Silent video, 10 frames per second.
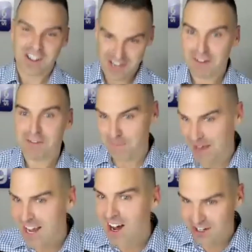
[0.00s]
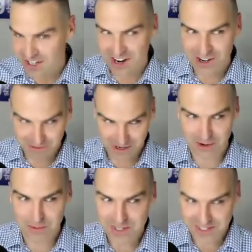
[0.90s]
Now, for me, I'd go
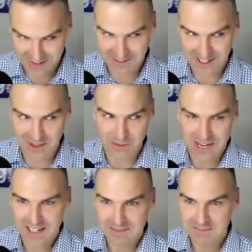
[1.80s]
Grill'd was definitely the winner